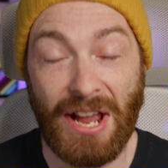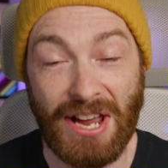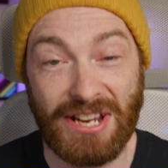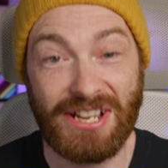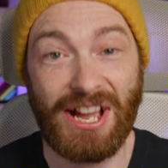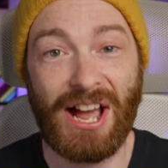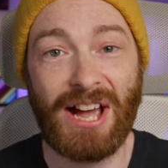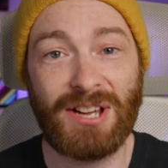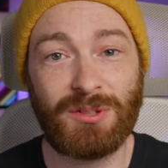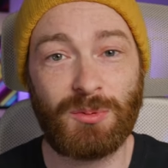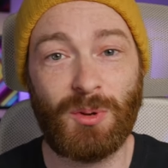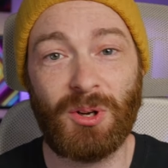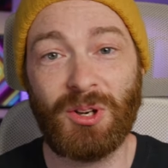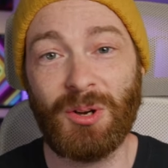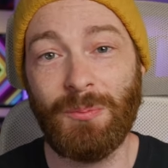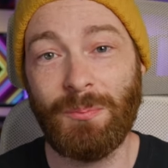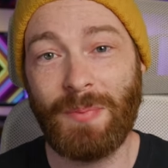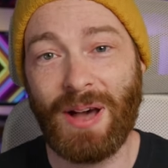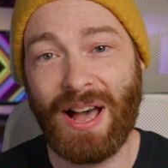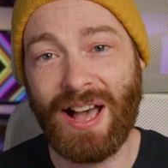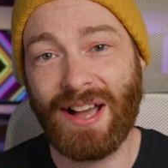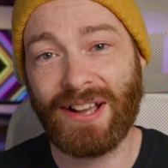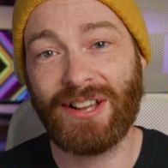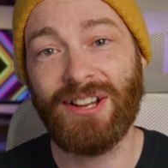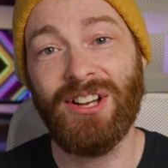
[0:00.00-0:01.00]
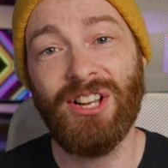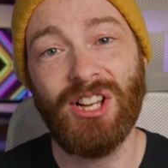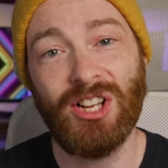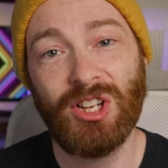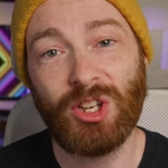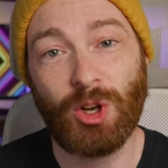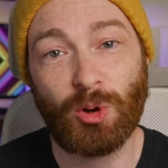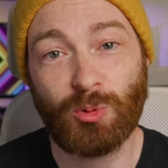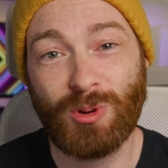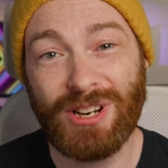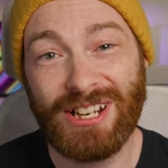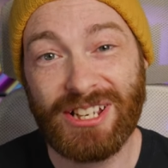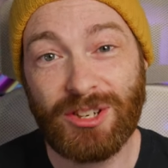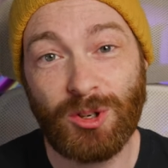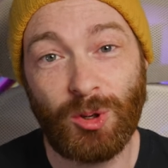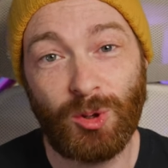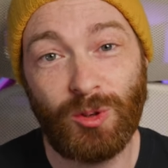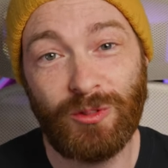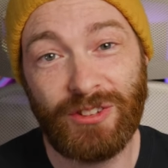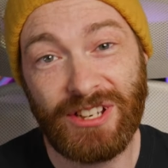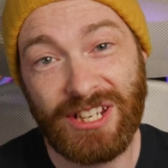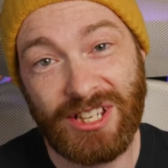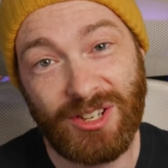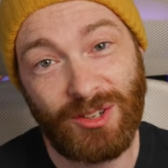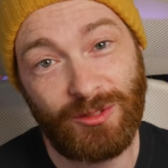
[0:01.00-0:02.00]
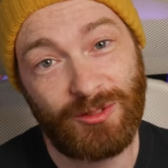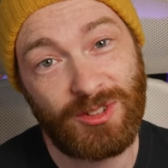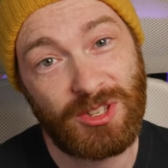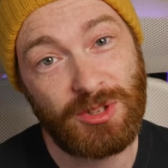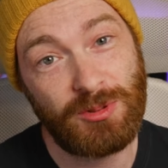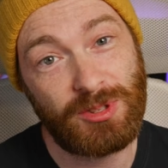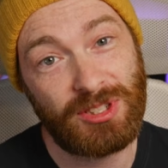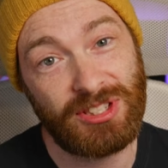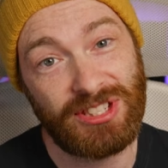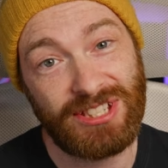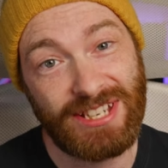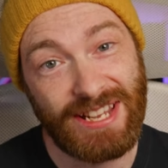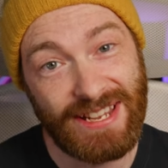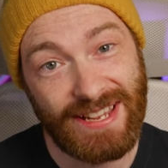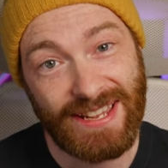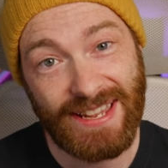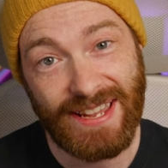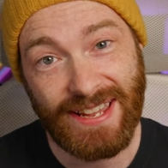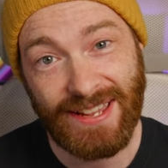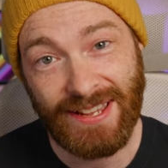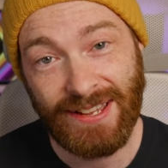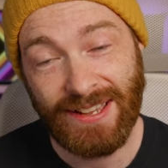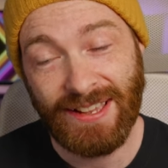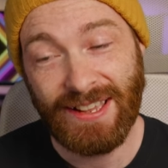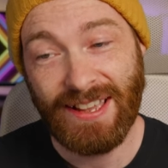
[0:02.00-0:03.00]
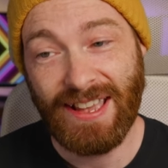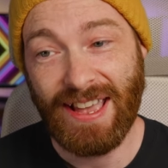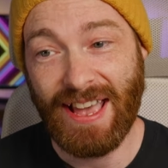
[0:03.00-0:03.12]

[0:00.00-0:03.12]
Hey guys, welcome back. Got a really cool video for you today.